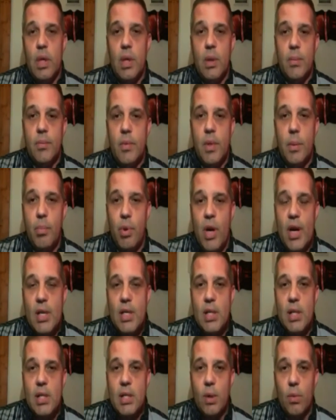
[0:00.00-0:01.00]
um, the
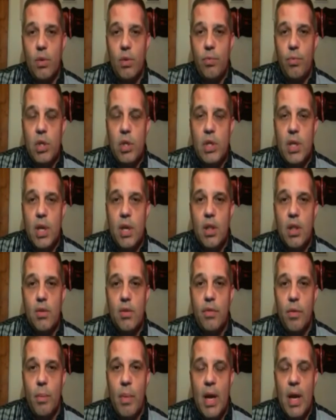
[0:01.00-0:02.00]
process that we've put
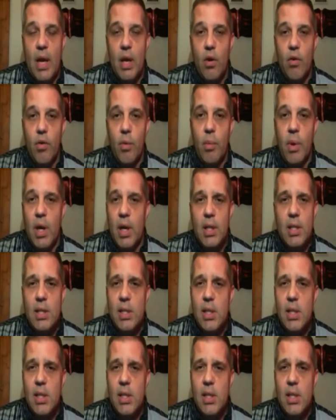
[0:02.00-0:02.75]
together for Mind Over Money.